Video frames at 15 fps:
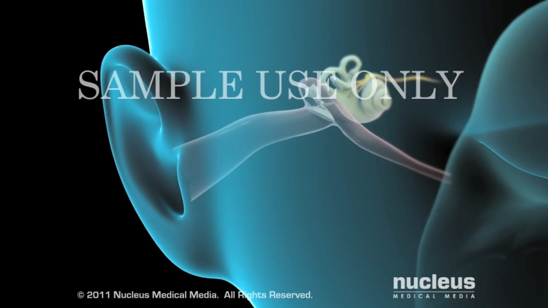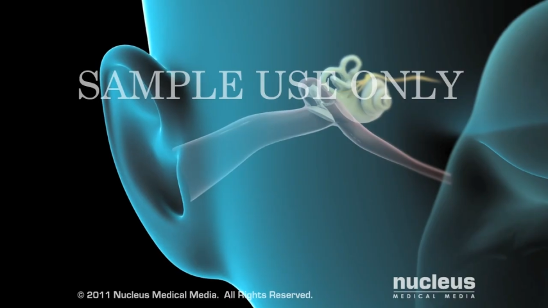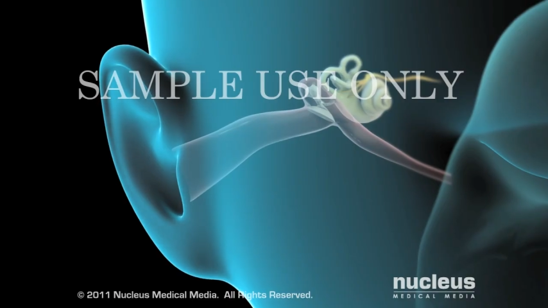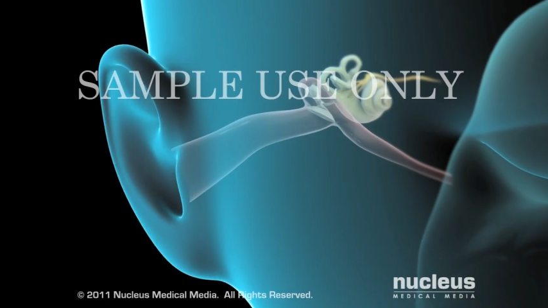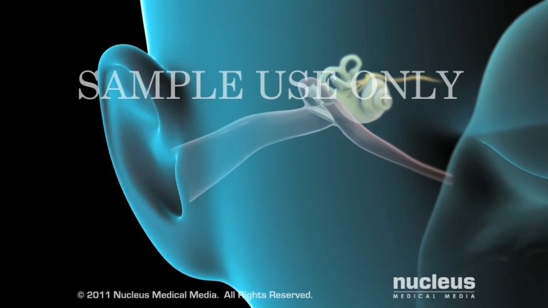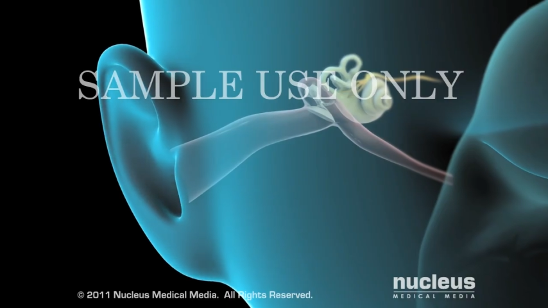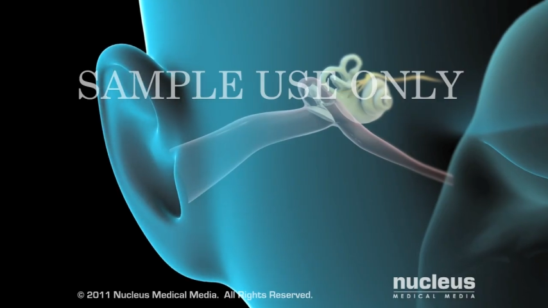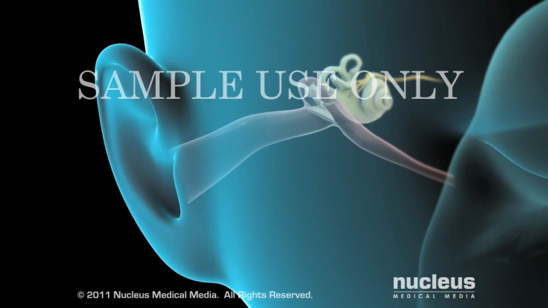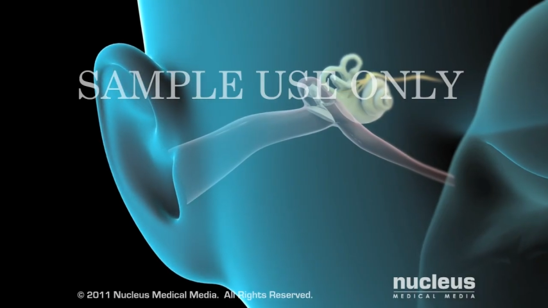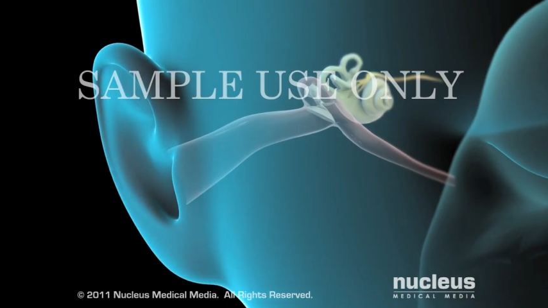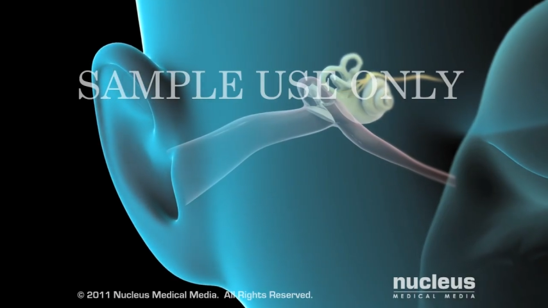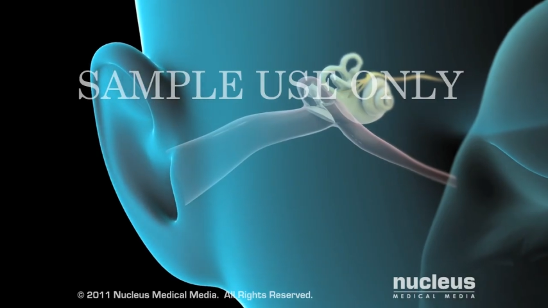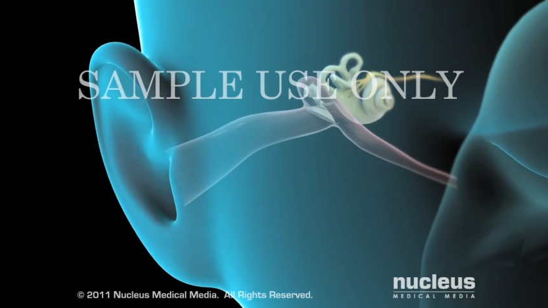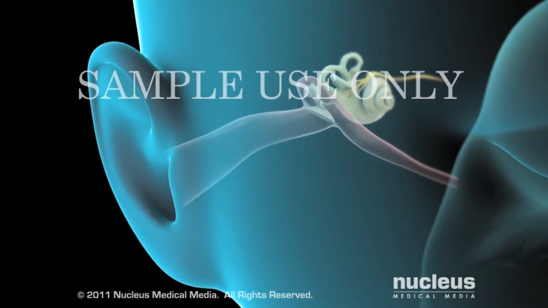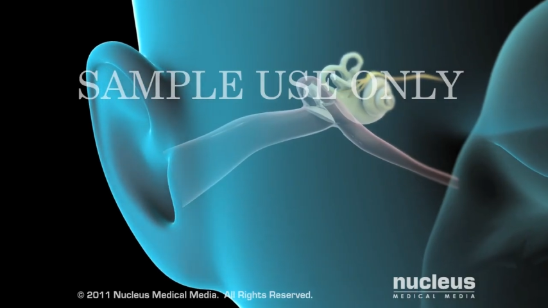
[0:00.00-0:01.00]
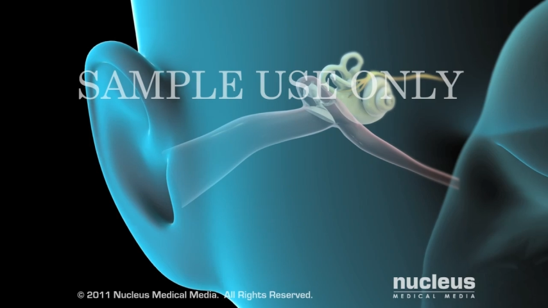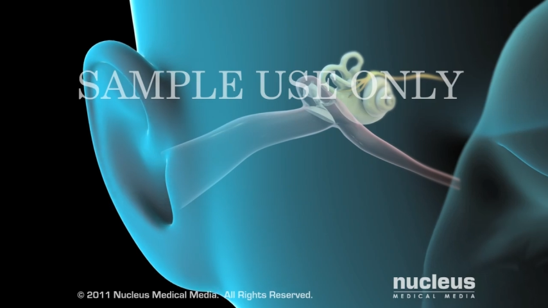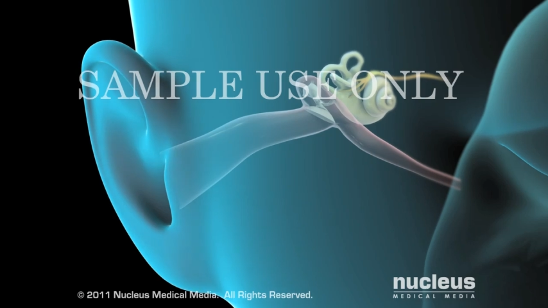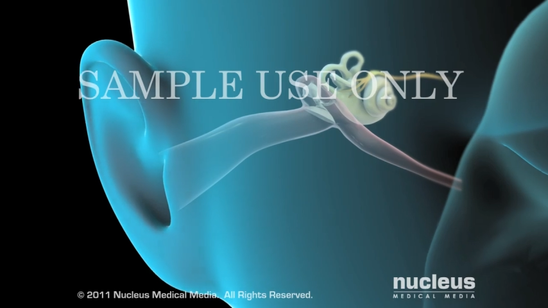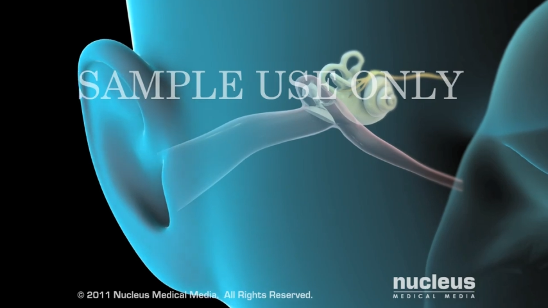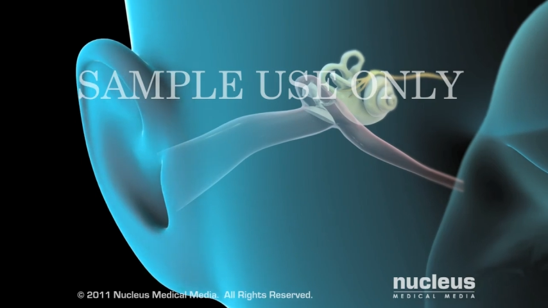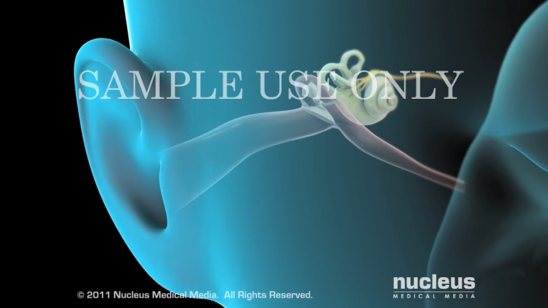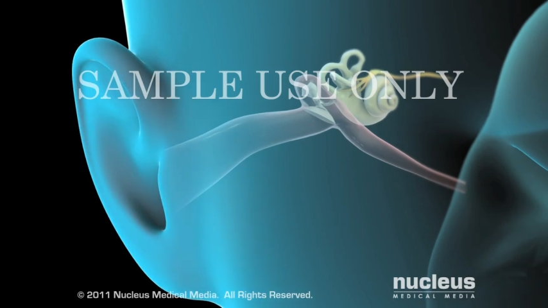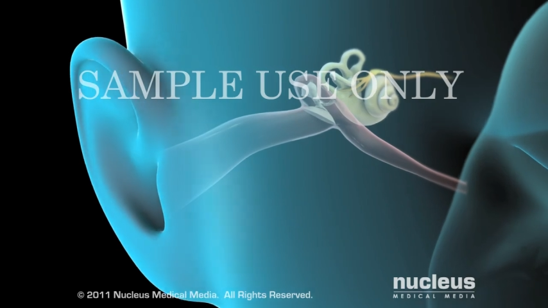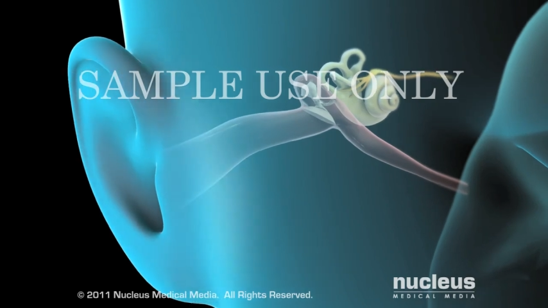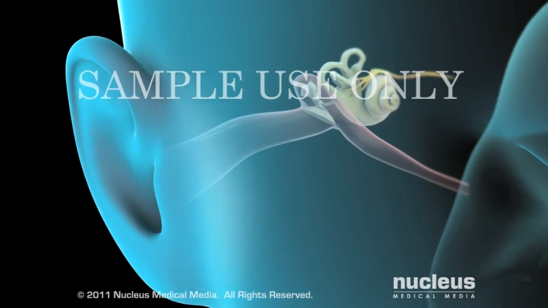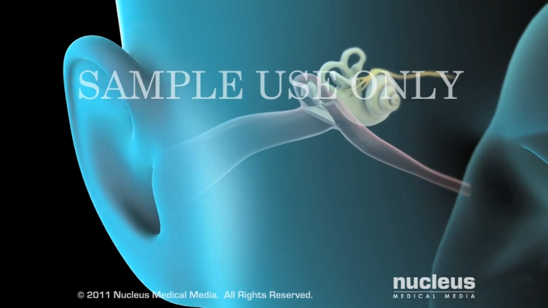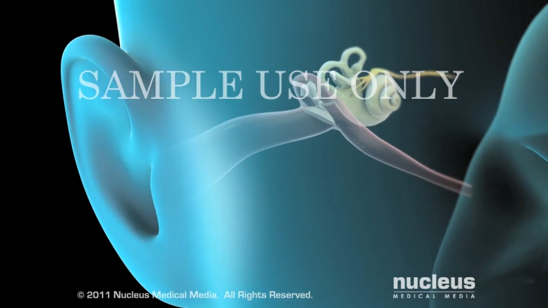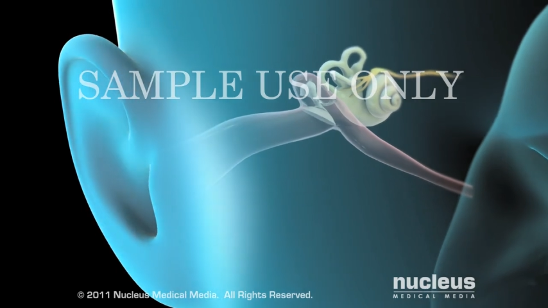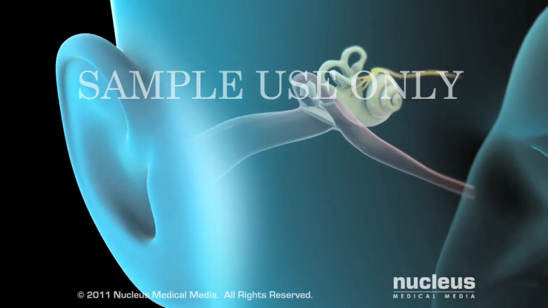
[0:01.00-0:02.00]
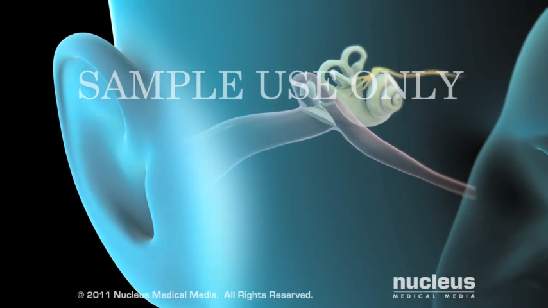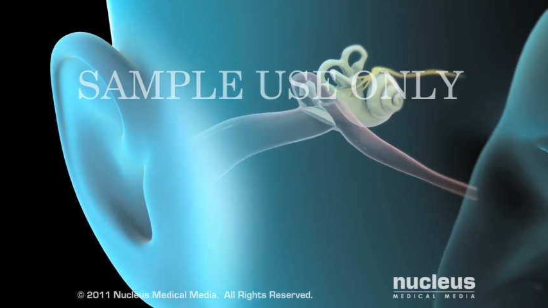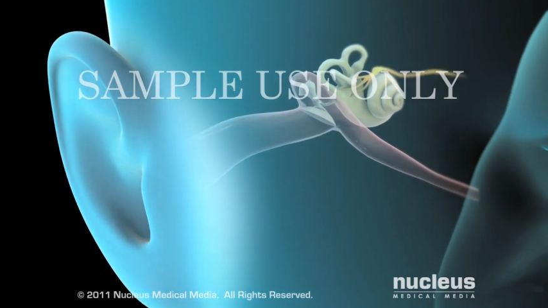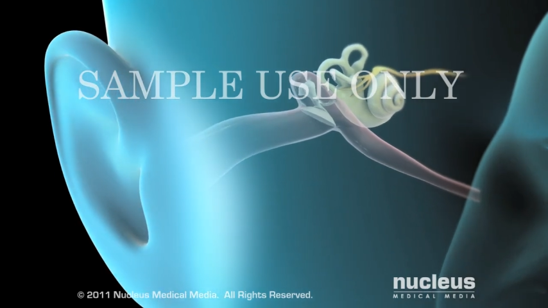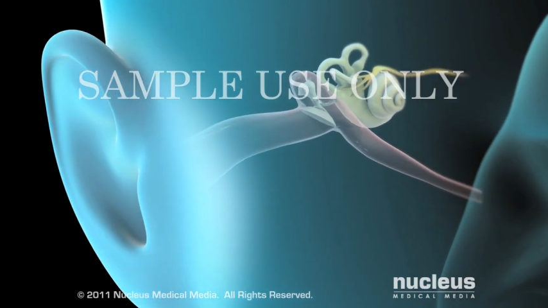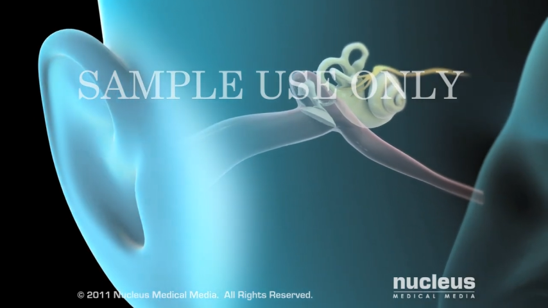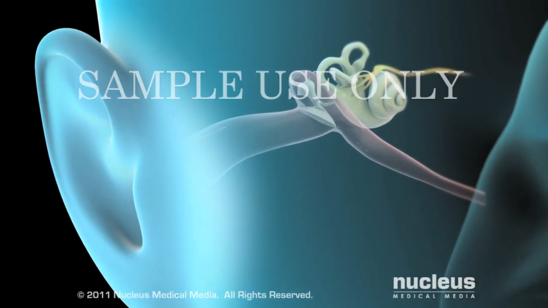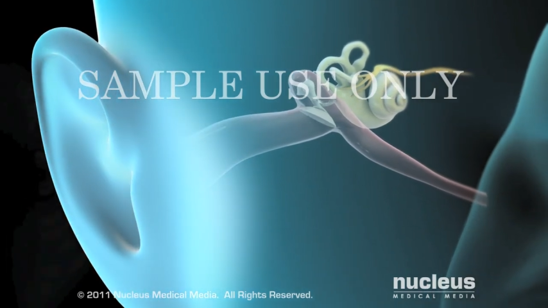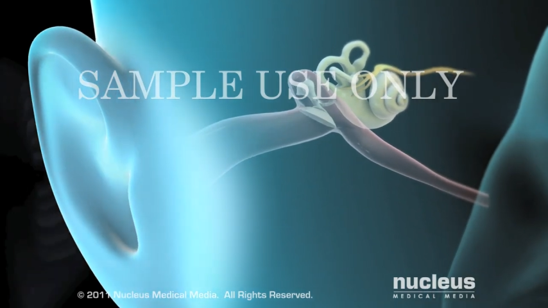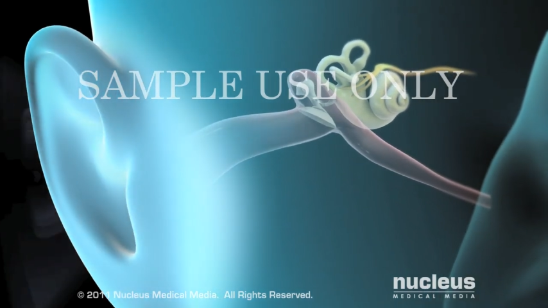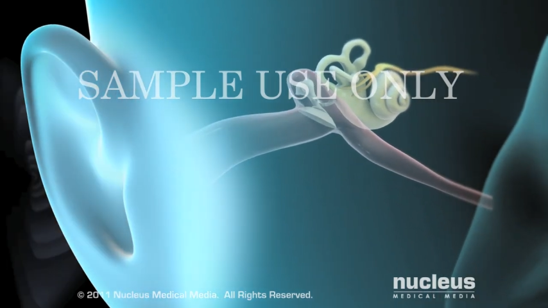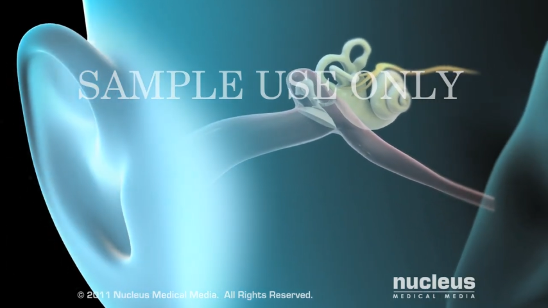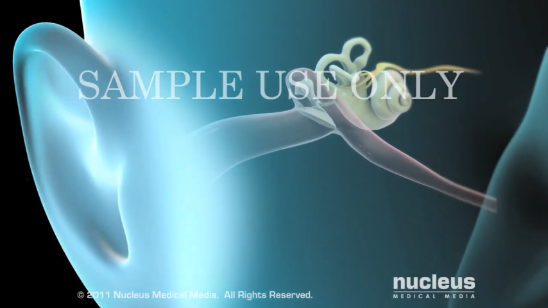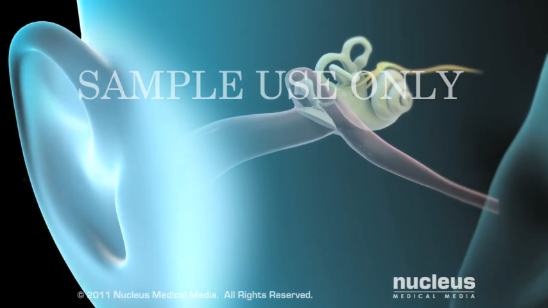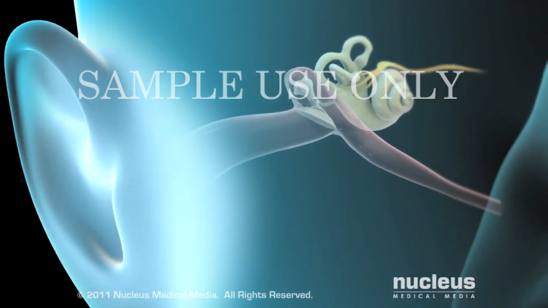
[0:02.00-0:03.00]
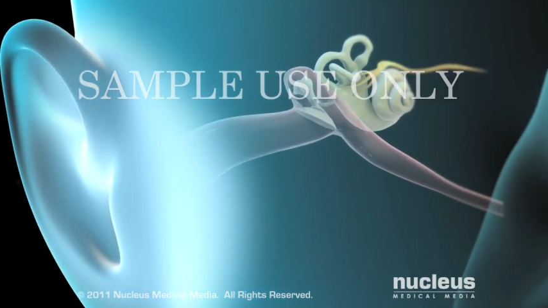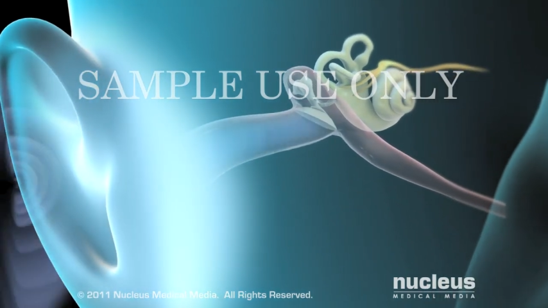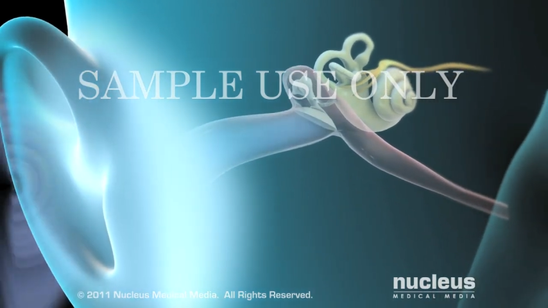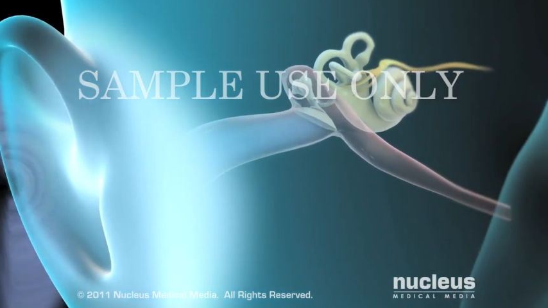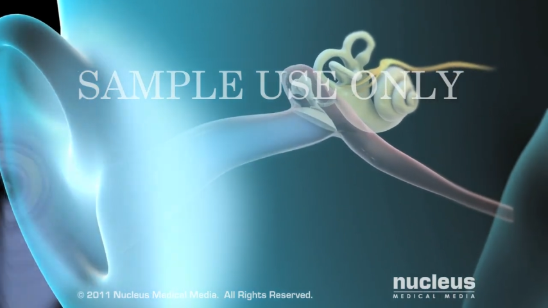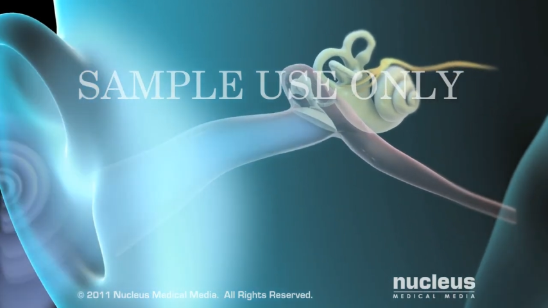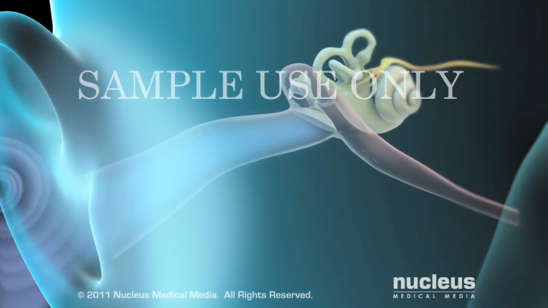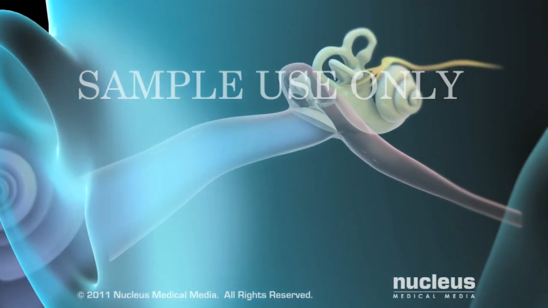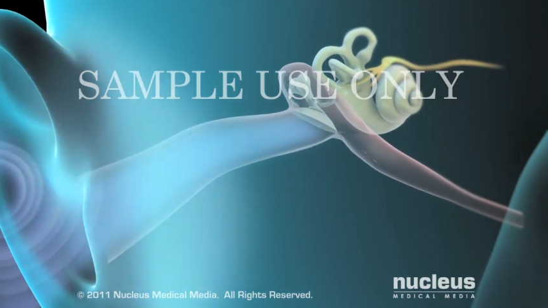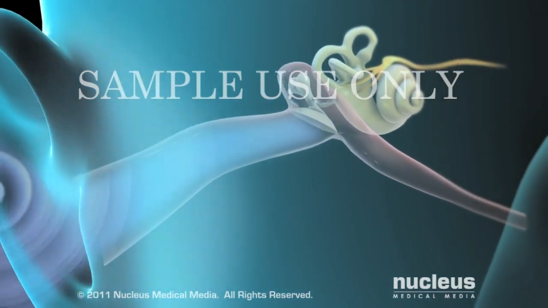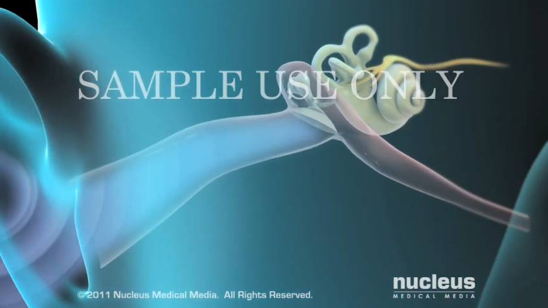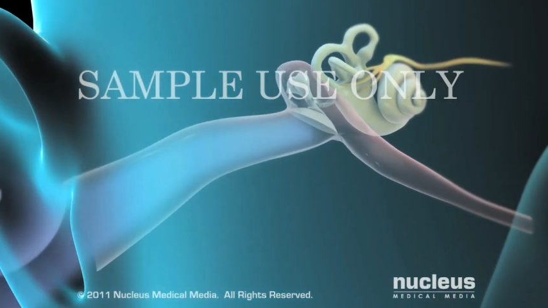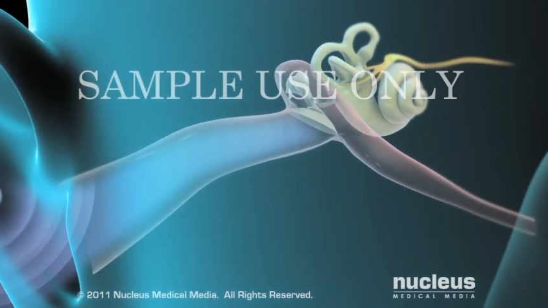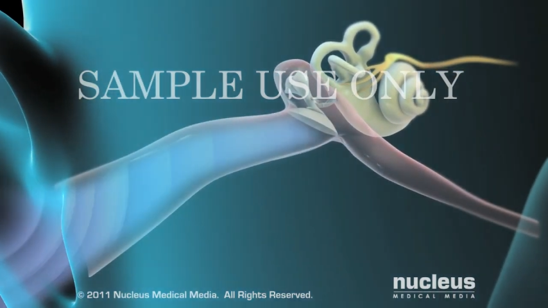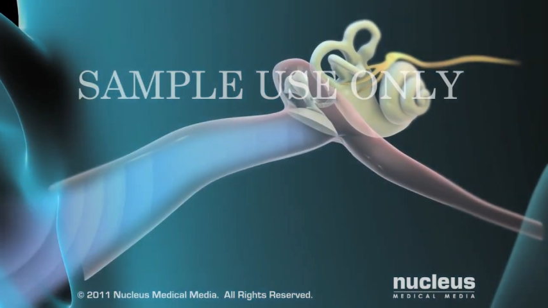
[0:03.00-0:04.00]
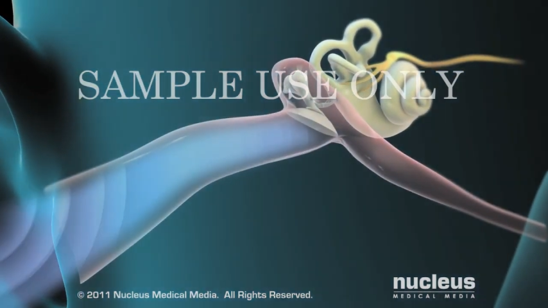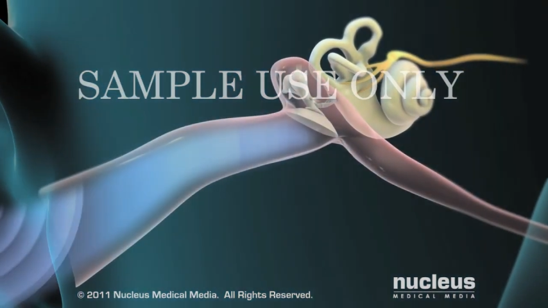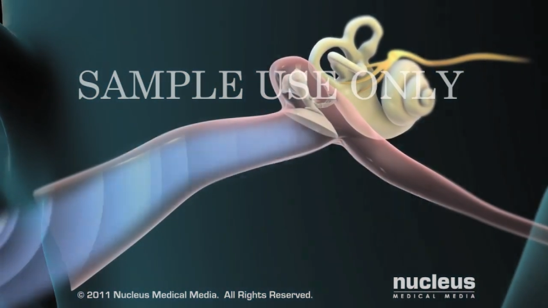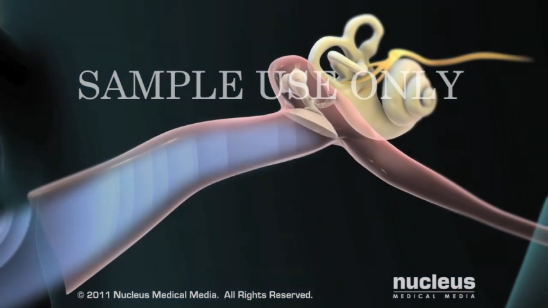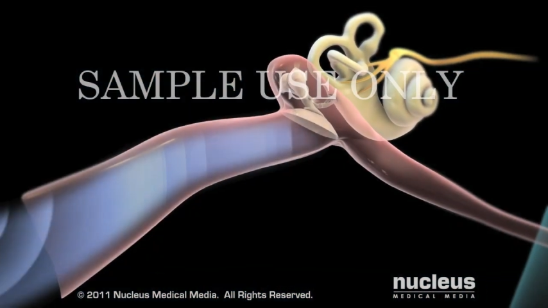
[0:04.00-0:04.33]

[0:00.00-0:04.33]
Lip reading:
No face is visible, so there are no lips to read.